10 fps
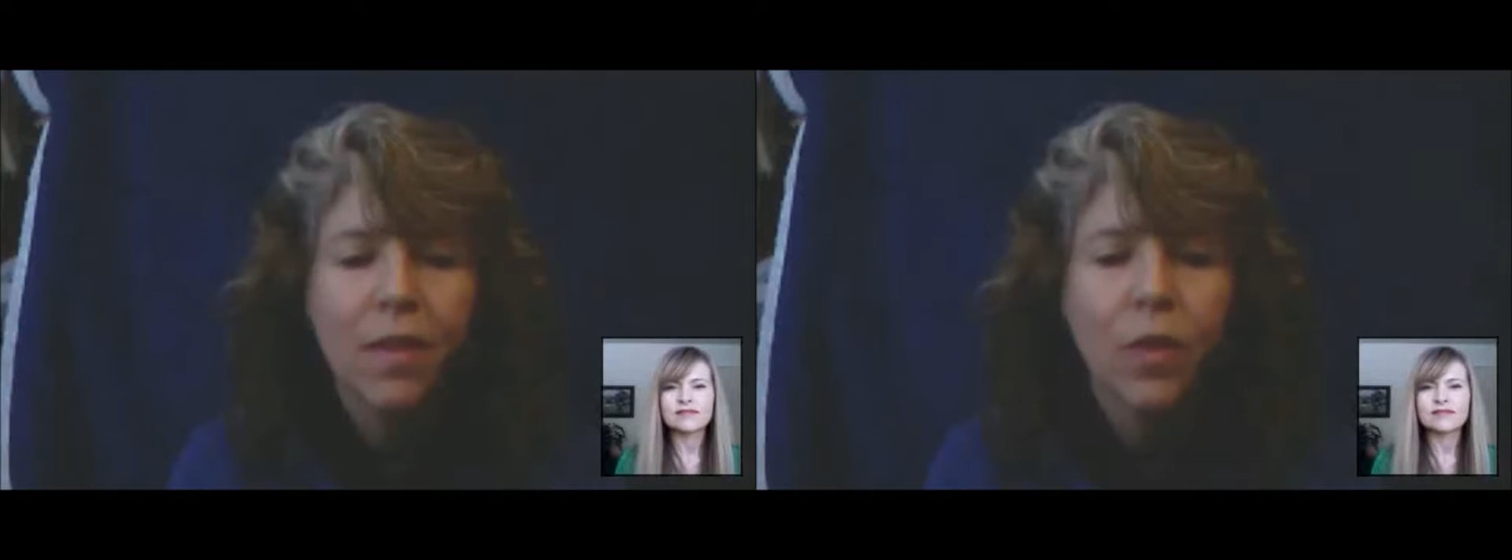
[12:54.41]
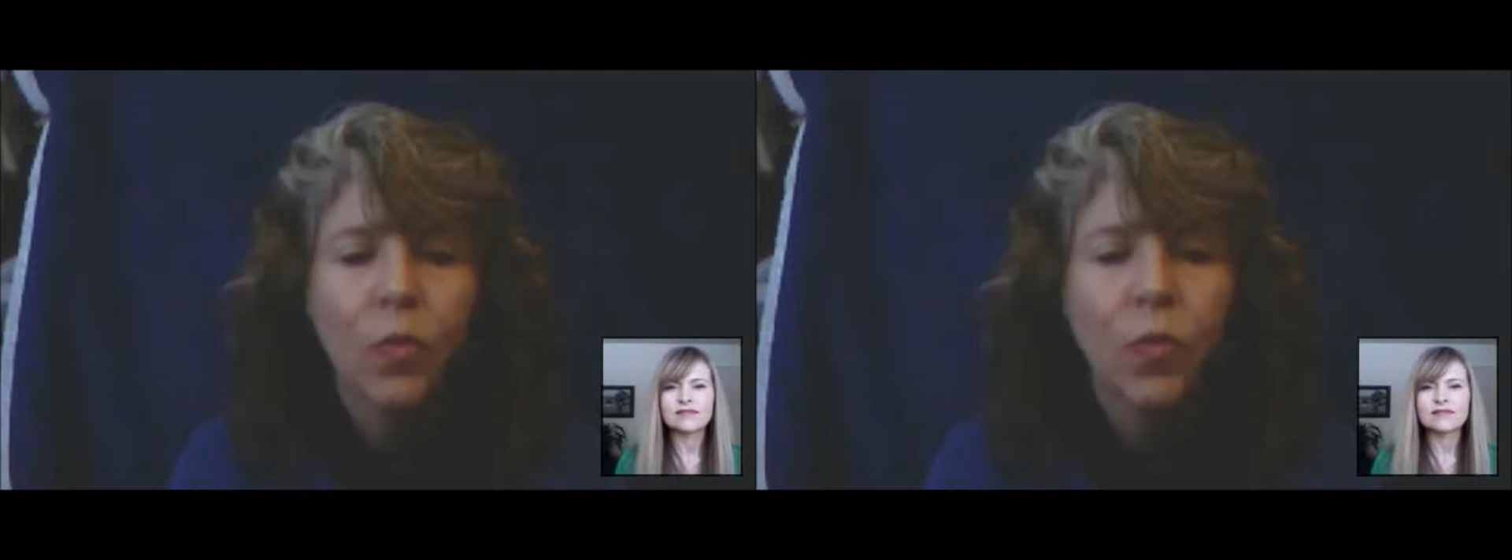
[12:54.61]

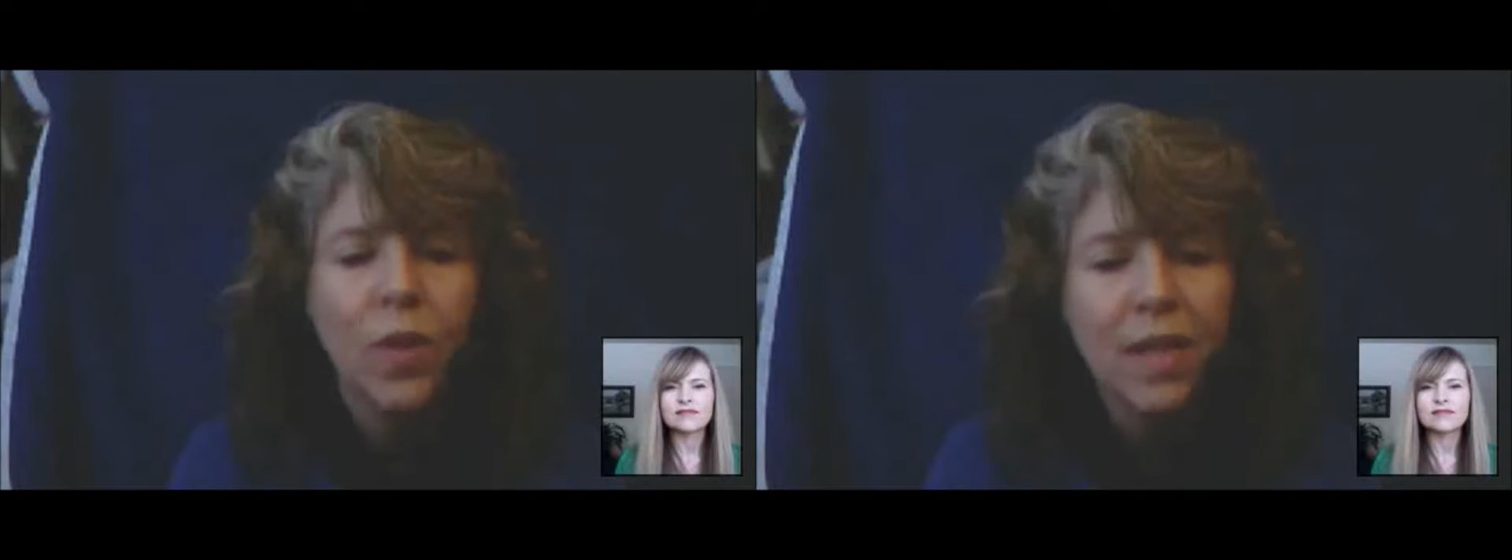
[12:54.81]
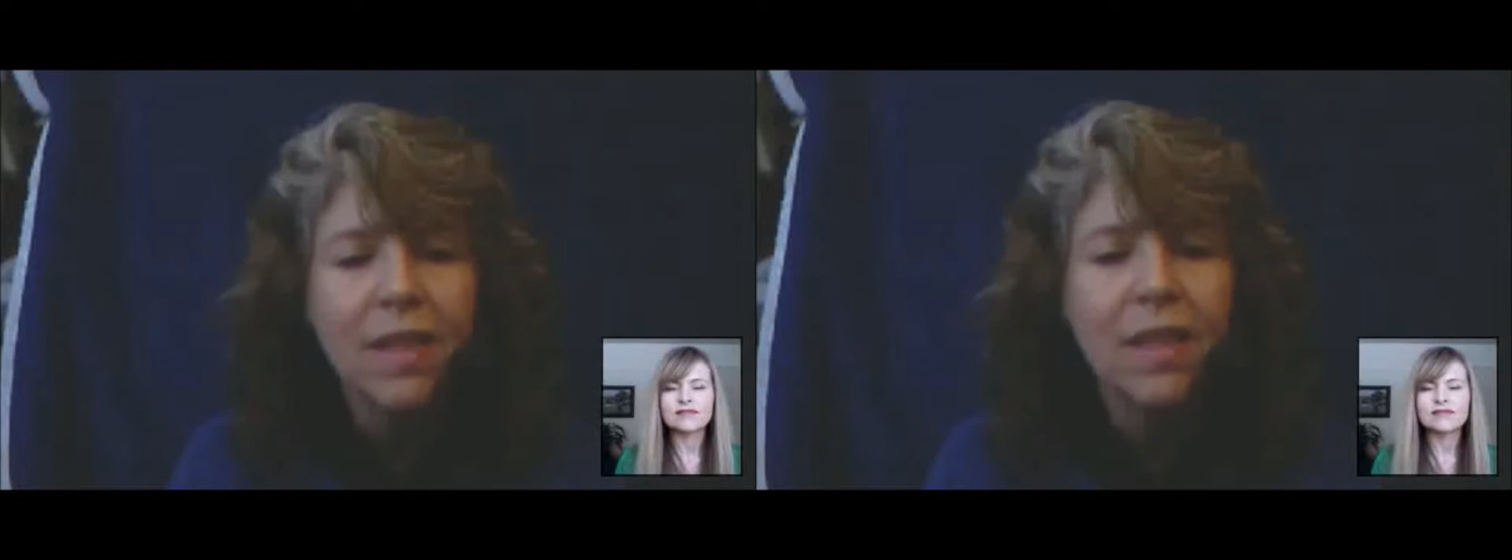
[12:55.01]
the
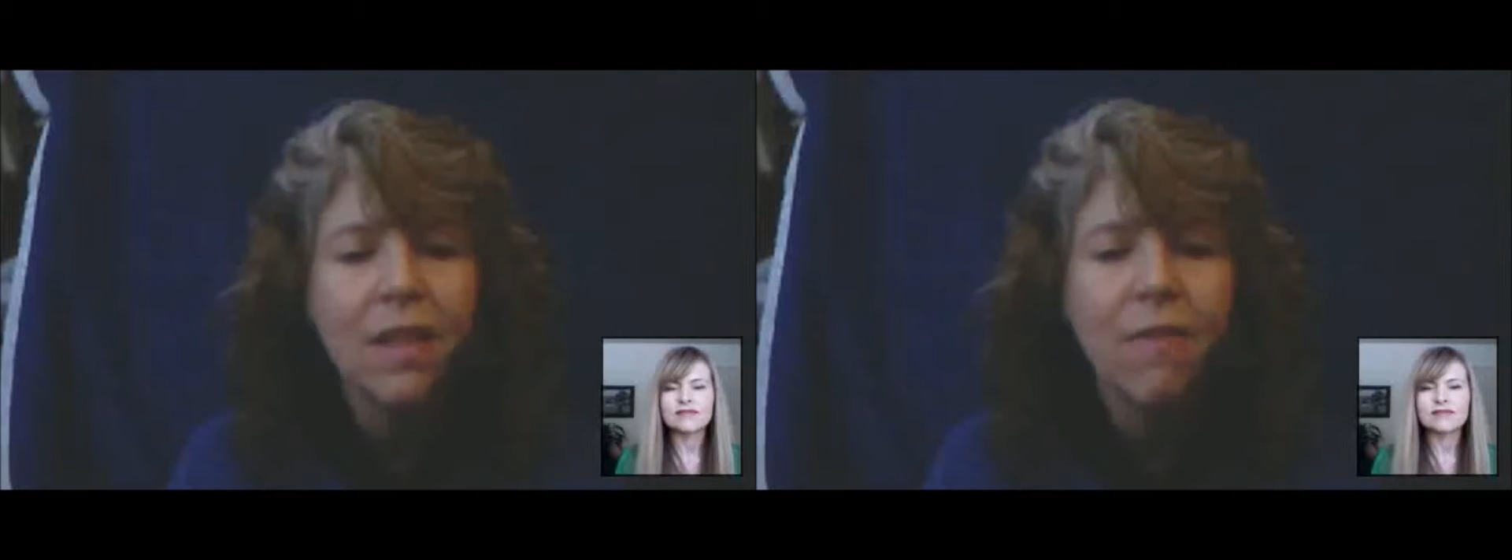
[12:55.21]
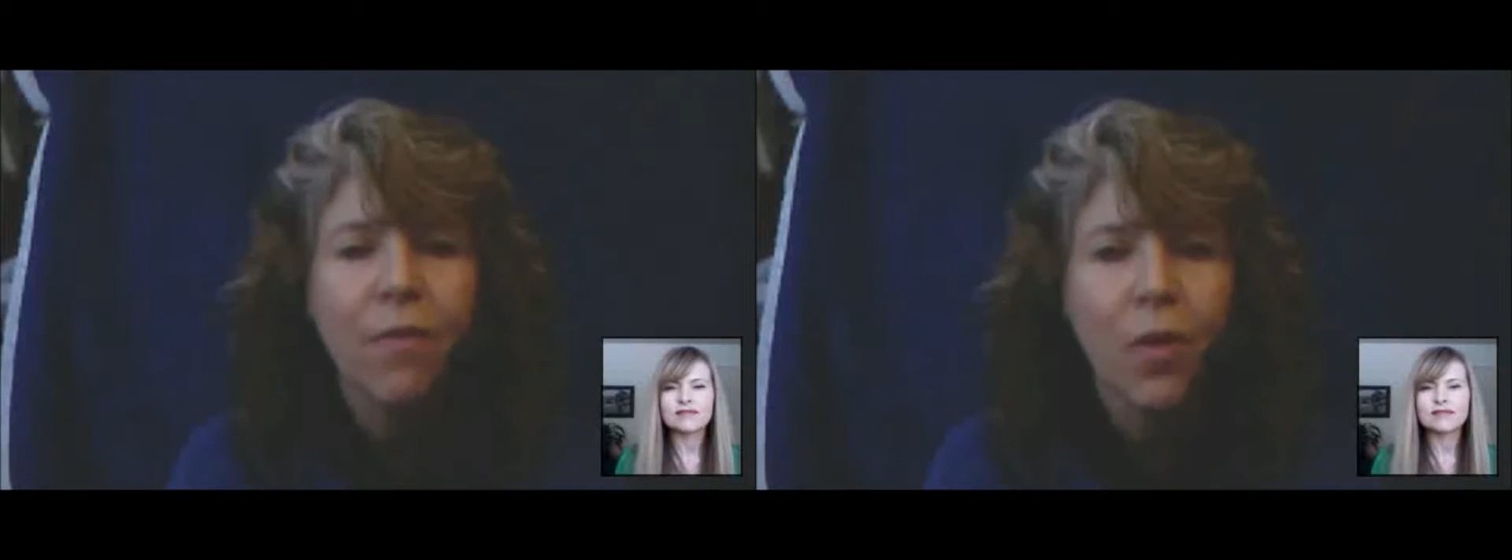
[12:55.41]

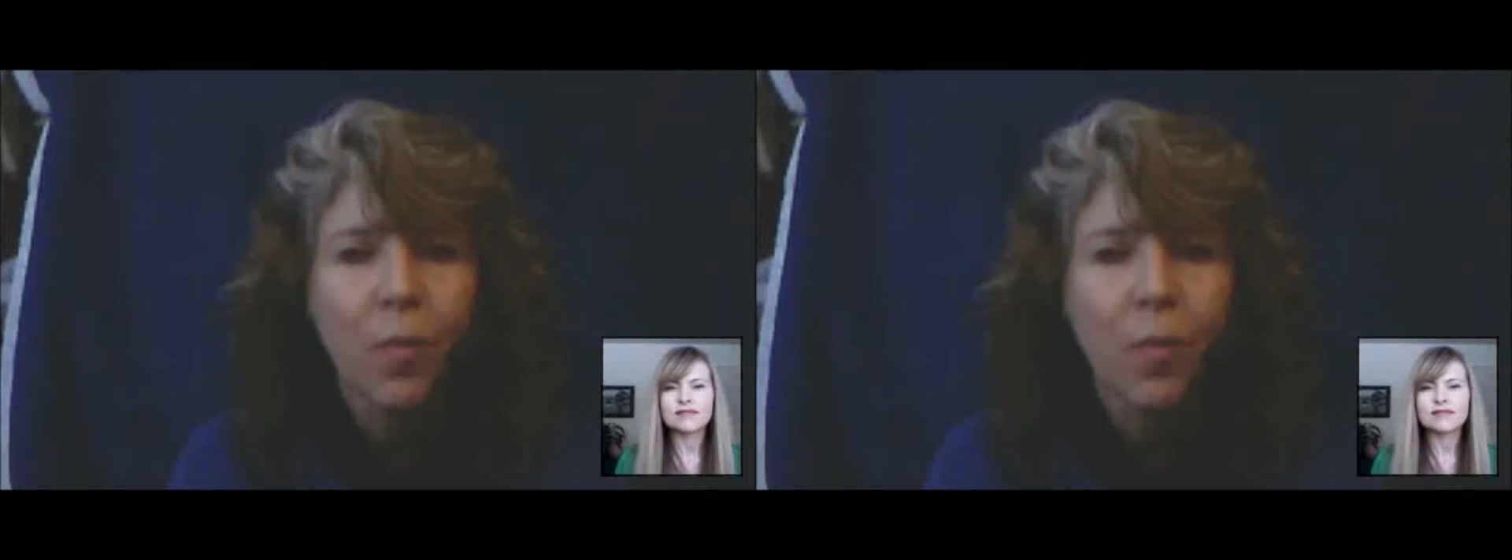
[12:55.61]
reason for the